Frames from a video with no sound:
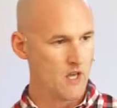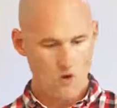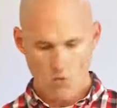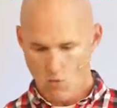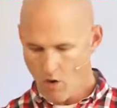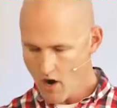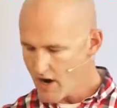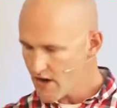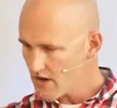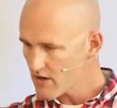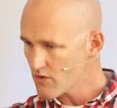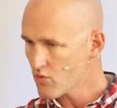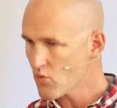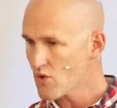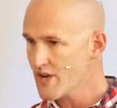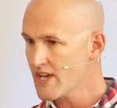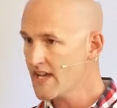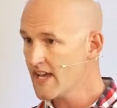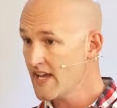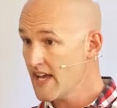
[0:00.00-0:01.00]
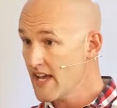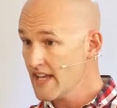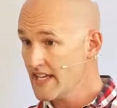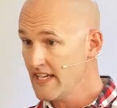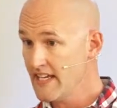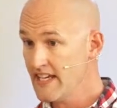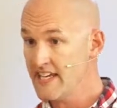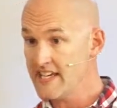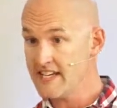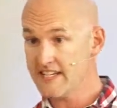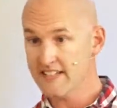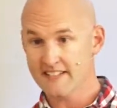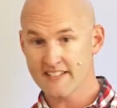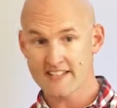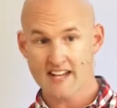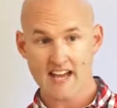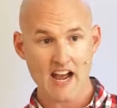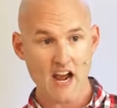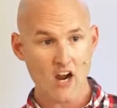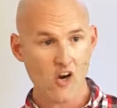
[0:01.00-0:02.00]
Why are we here
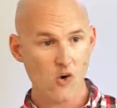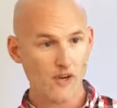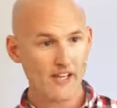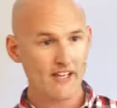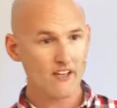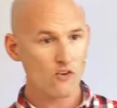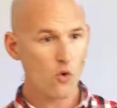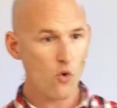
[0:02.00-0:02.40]
now in